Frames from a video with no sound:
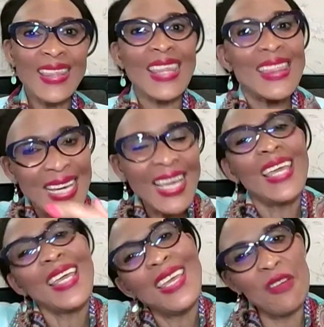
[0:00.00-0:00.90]
that they
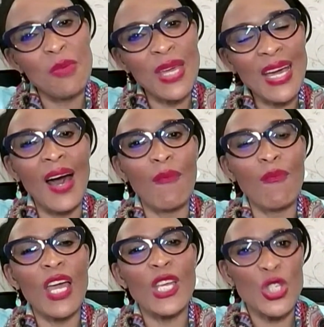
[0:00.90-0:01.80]
even
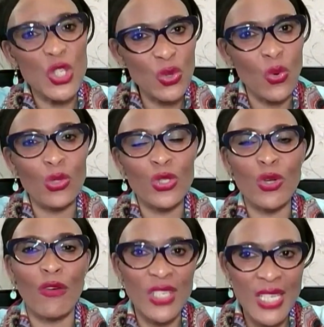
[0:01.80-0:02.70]
become a
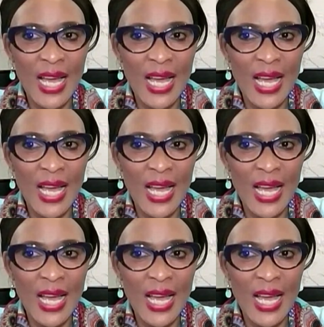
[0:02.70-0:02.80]
source of